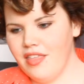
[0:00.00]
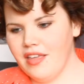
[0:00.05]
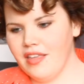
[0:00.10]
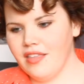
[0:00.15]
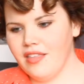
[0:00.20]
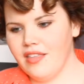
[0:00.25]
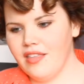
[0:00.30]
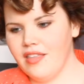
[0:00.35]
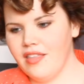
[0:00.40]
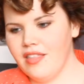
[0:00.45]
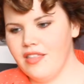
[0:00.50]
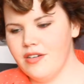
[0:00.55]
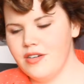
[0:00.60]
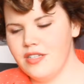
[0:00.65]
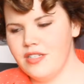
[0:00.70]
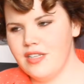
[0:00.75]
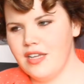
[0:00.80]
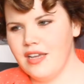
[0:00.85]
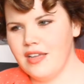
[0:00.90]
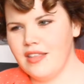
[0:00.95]
think they're
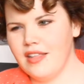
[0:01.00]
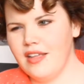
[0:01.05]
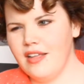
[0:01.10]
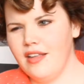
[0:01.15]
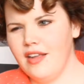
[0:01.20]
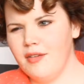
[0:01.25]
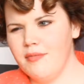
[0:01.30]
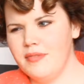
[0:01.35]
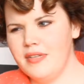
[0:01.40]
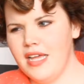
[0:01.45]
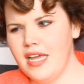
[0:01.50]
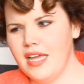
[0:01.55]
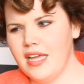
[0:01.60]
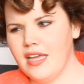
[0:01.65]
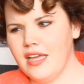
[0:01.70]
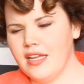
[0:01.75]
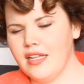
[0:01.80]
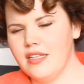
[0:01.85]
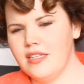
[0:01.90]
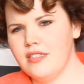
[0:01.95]
seeing that I'm
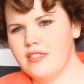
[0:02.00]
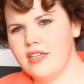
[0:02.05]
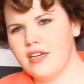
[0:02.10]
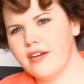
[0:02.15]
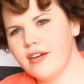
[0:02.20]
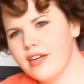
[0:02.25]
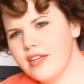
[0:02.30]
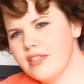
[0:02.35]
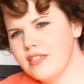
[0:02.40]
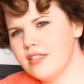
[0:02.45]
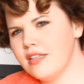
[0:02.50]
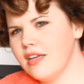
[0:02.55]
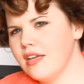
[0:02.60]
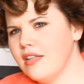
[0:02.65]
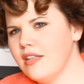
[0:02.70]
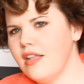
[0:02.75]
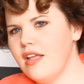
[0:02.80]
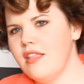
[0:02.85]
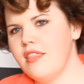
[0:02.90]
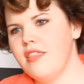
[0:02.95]
taking it seriously,
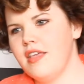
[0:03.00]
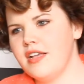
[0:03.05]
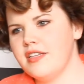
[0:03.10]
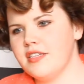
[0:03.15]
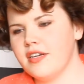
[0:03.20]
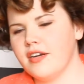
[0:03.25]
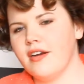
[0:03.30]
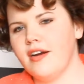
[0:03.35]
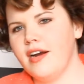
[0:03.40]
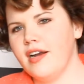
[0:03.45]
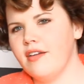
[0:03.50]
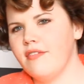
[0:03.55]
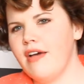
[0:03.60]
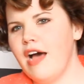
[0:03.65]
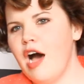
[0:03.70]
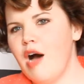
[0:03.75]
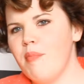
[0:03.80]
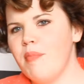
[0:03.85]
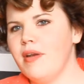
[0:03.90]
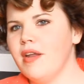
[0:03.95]
and things are kind of
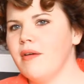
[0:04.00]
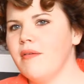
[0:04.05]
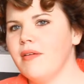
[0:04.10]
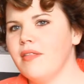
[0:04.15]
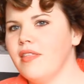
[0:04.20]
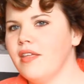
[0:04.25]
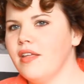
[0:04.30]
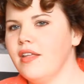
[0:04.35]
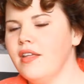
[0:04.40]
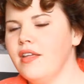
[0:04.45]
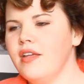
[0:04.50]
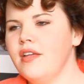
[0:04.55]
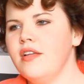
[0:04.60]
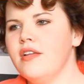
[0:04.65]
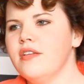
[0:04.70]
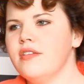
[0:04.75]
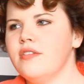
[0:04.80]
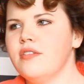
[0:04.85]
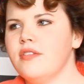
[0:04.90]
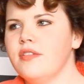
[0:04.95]
happening with it.
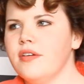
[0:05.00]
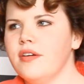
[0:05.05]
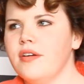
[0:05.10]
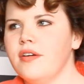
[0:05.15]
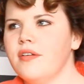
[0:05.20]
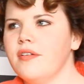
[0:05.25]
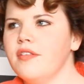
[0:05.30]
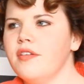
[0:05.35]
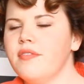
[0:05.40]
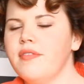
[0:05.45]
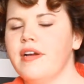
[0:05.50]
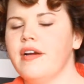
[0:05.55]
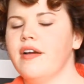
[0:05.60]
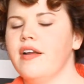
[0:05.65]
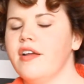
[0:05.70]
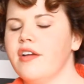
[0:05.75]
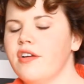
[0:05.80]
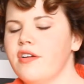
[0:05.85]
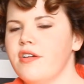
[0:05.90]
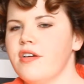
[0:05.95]
So they're
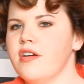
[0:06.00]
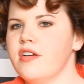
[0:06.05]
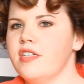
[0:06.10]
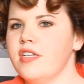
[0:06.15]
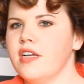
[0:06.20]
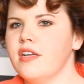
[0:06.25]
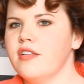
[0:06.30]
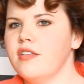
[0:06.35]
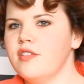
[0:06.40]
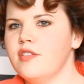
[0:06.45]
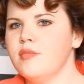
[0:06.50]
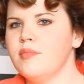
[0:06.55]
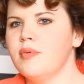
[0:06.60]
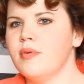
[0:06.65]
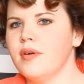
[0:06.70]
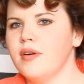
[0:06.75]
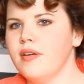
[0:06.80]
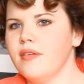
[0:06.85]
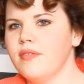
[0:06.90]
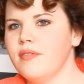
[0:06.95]
very encouraging and
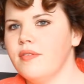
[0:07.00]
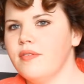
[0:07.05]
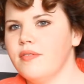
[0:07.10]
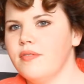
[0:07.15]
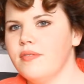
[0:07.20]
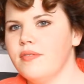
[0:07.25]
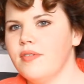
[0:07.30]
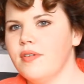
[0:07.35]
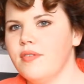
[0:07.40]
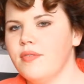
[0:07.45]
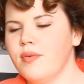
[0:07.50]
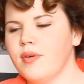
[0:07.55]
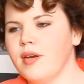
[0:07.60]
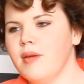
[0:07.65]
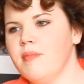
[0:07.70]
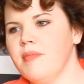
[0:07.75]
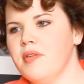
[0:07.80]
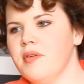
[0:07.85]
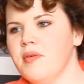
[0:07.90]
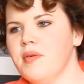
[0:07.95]
supportive of what
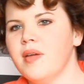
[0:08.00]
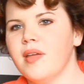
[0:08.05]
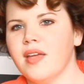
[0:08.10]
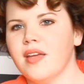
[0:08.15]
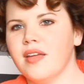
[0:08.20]
I'm doing.